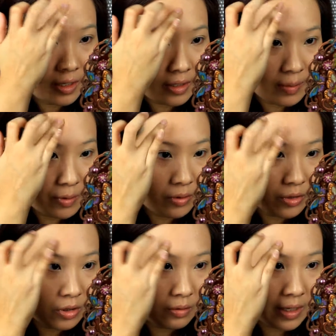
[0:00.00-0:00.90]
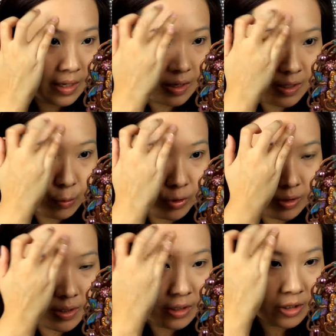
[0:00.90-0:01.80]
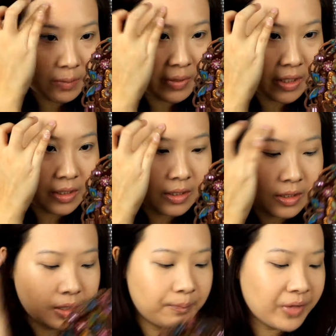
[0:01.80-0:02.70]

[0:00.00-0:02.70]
as opposed to a liquid concealer is because